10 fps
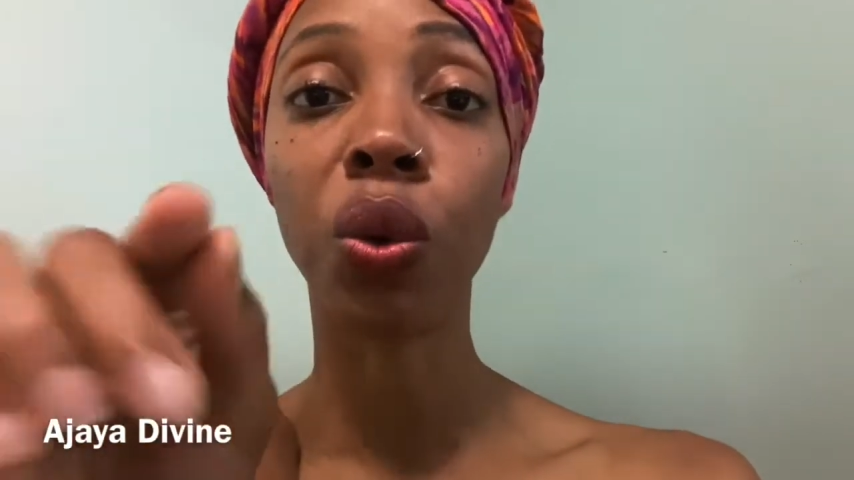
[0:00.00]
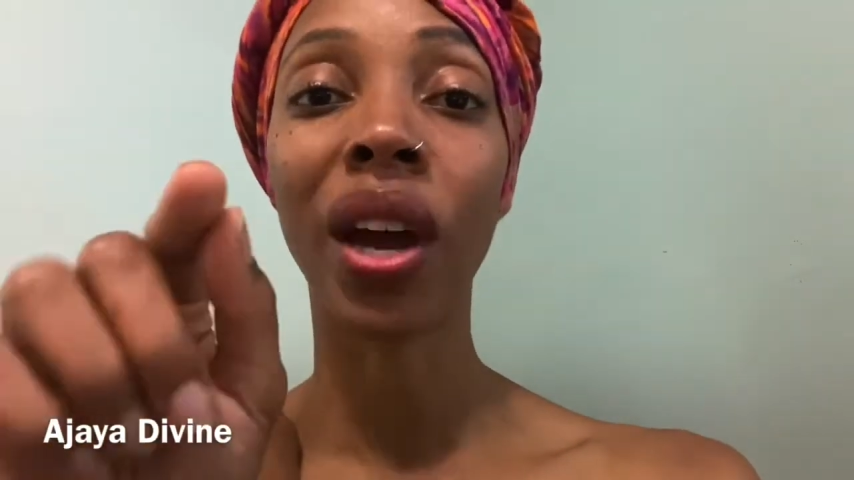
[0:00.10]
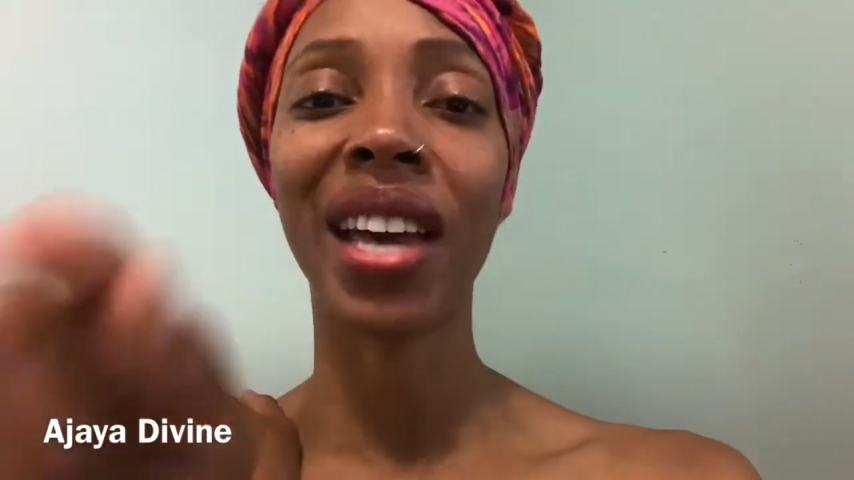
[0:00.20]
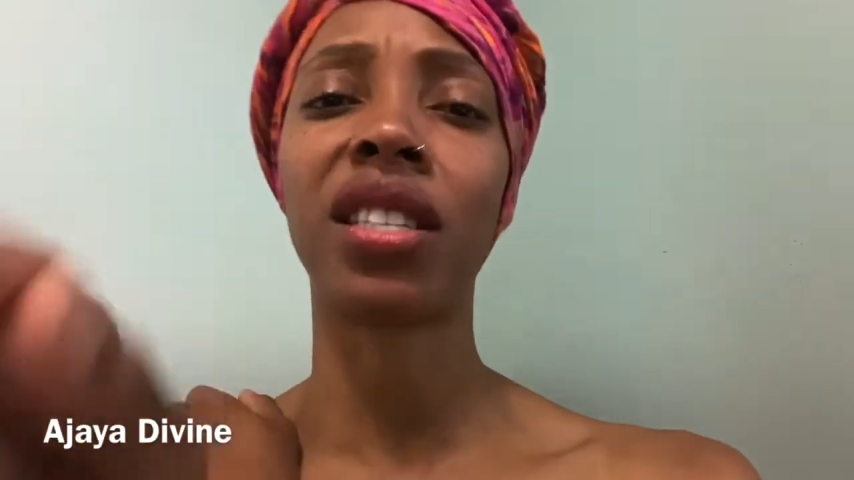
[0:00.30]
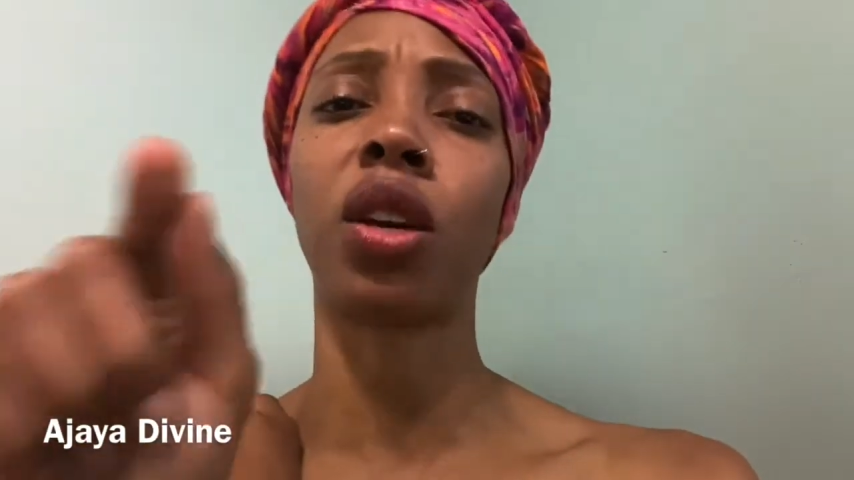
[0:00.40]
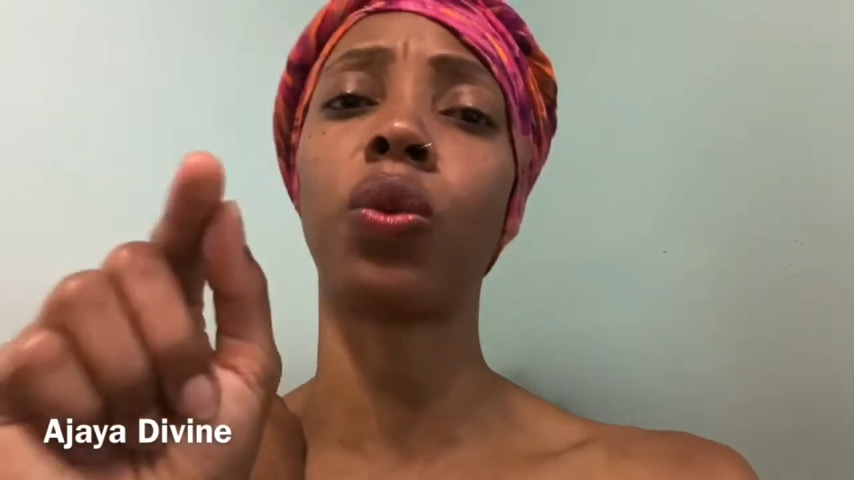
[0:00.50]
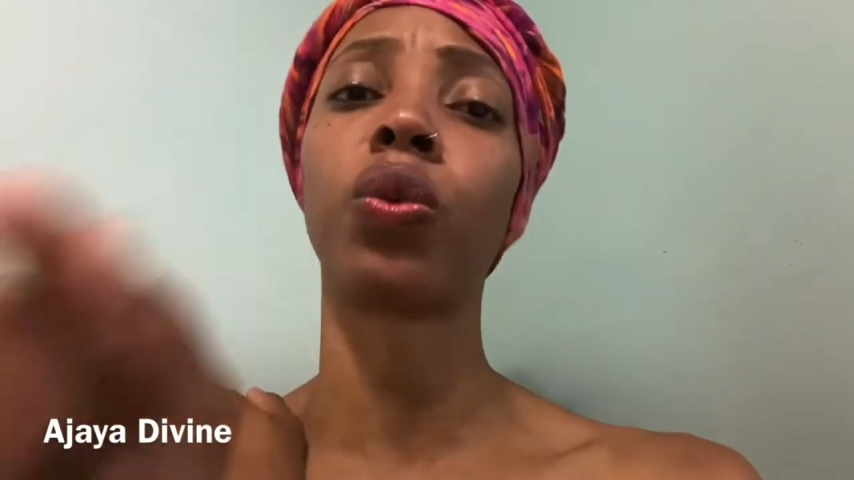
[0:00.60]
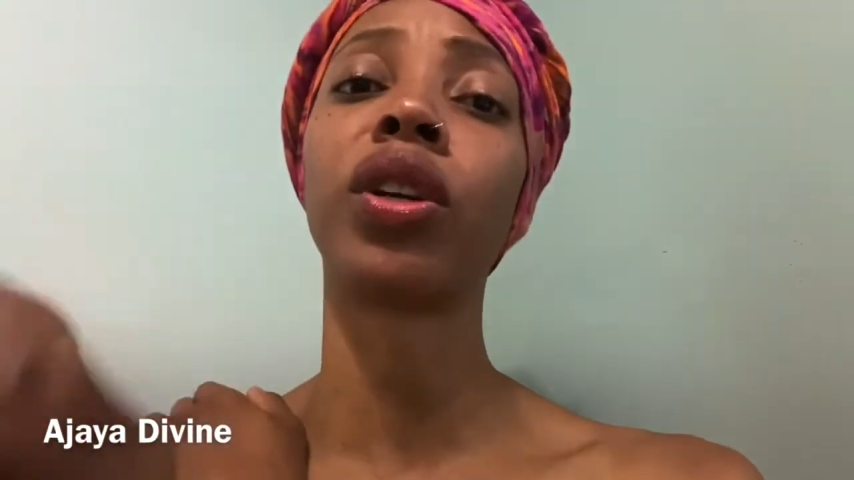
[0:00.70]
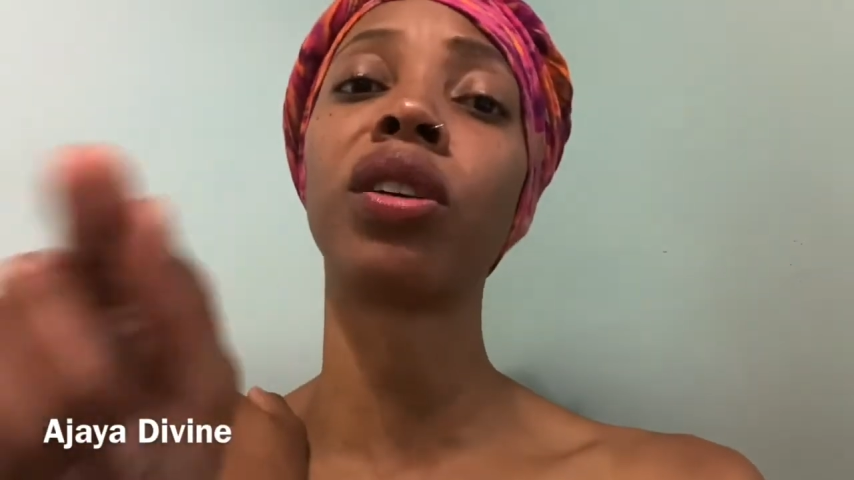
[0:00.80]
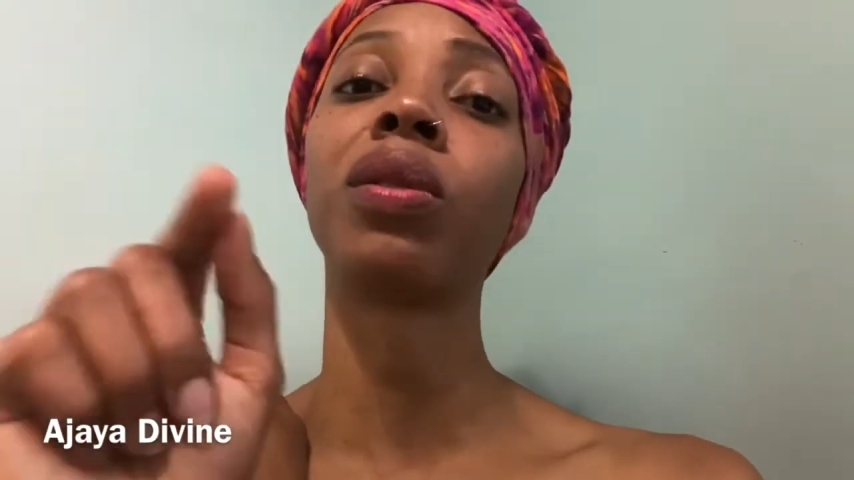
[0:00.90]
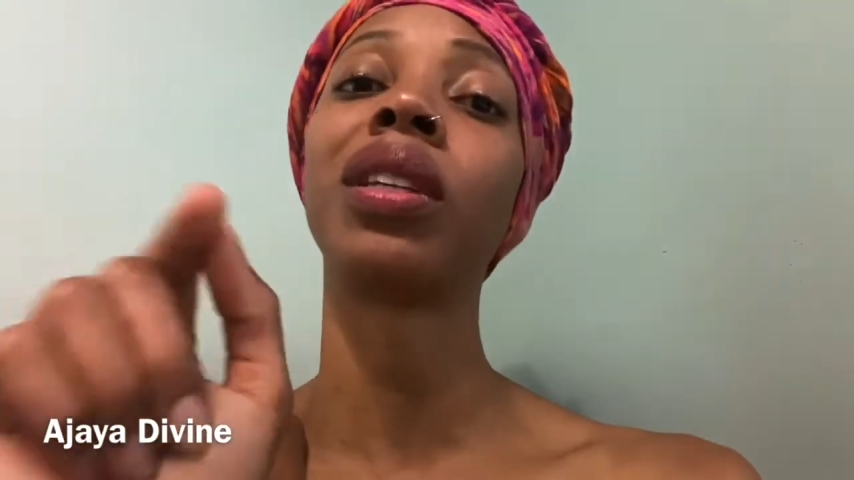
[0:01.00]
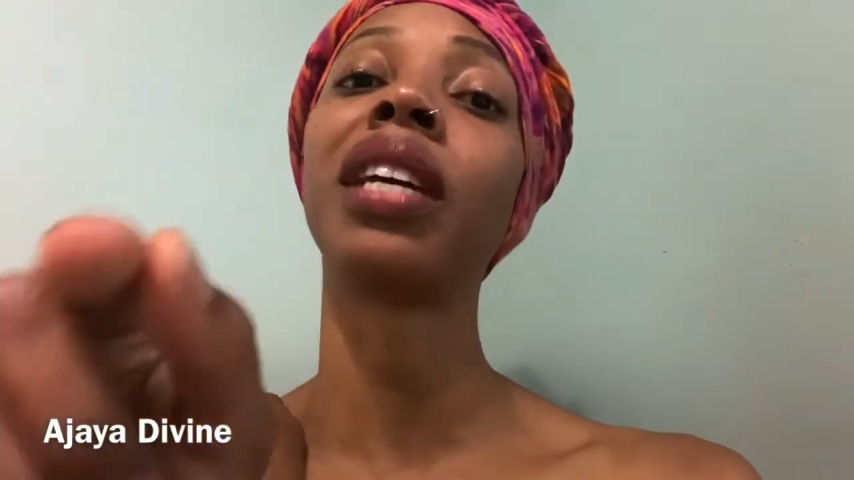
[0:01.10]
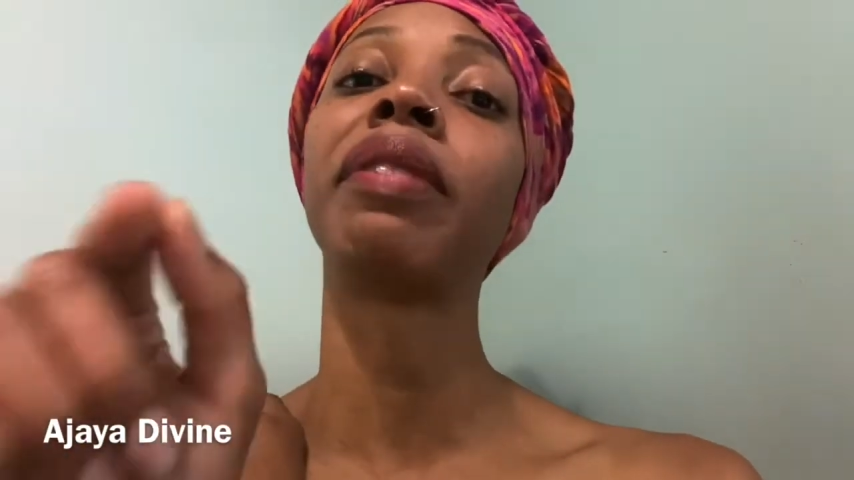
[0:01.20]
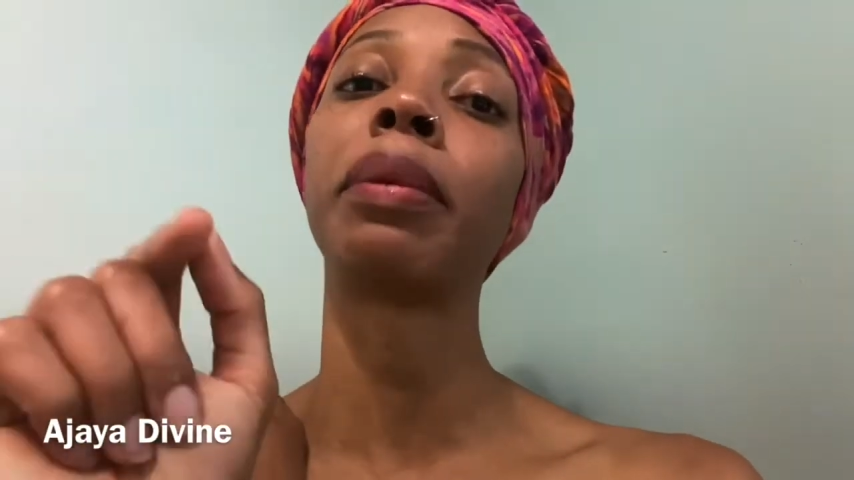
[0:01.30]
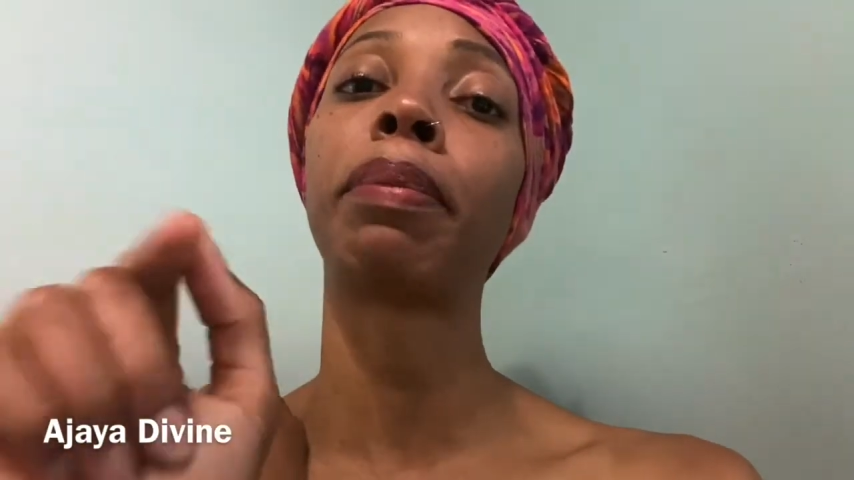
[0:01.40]
as a real
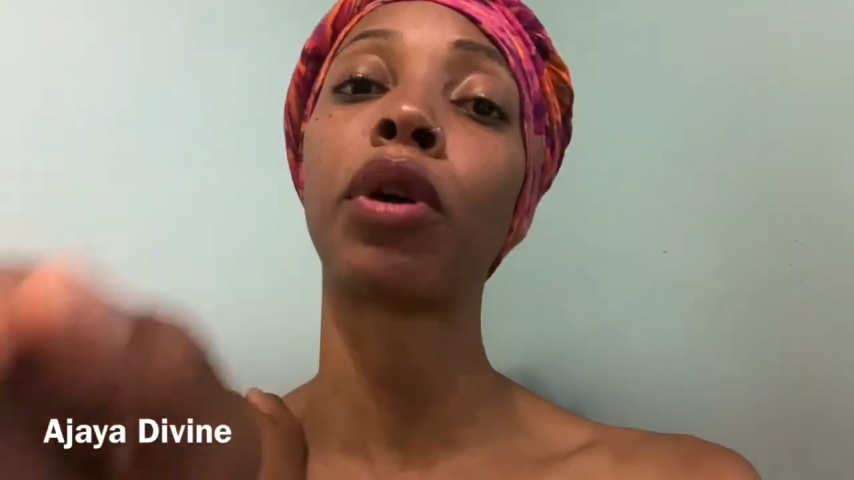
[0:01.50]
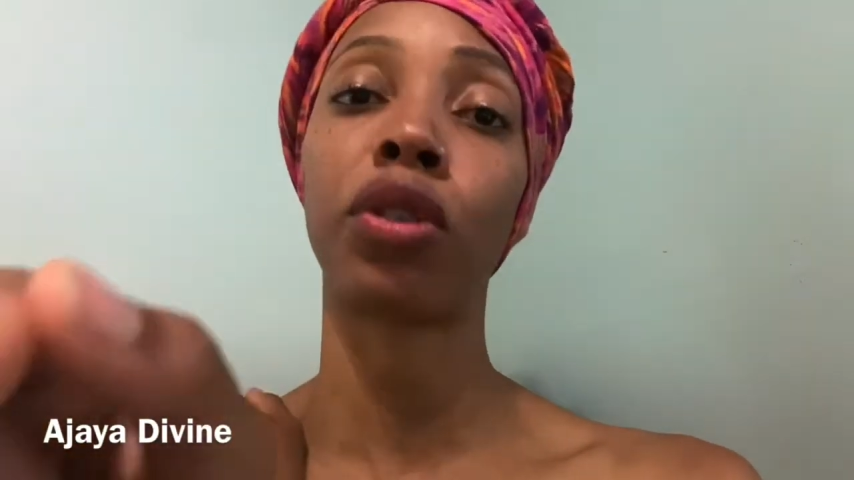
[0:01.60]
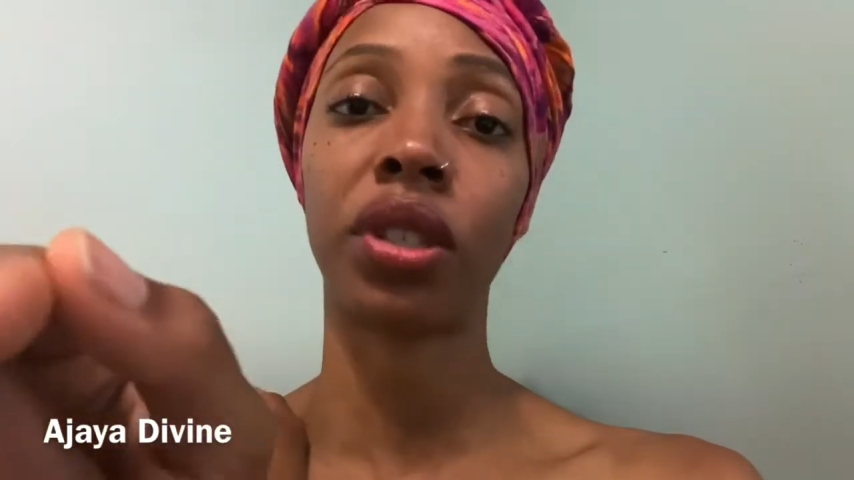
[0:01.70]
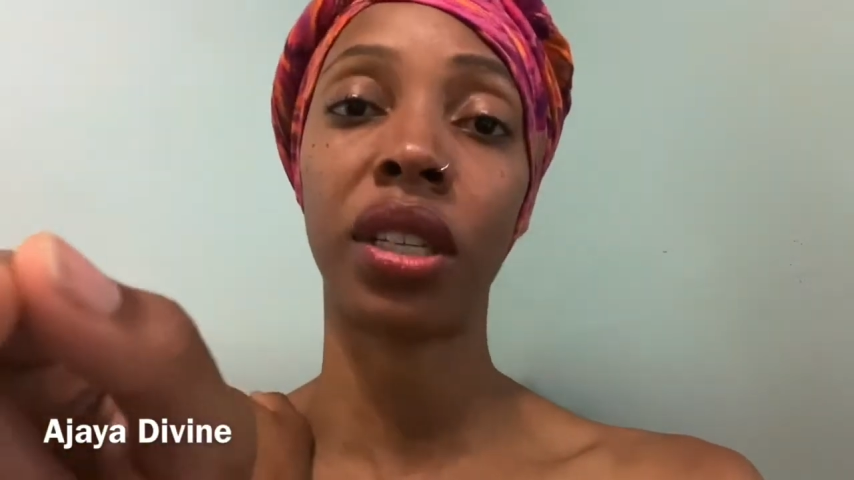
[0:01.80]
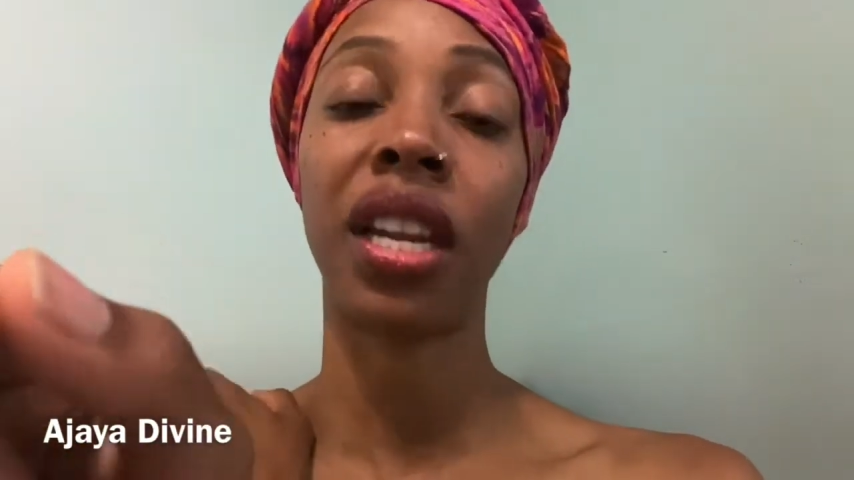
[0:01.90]
living person.